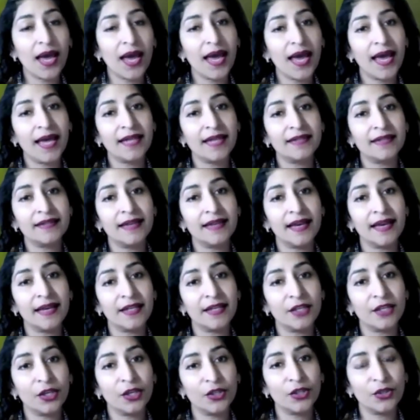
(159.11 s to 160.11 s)
and
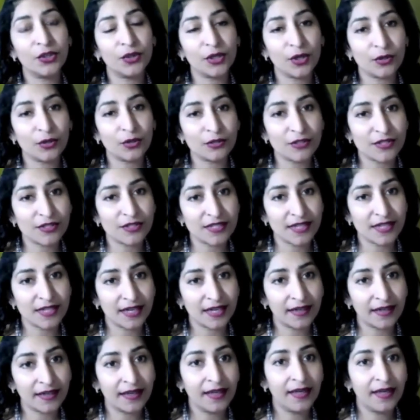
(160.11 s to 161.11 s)
then you can also
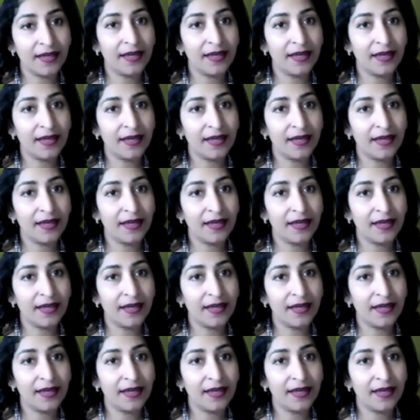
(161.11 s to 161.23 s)
start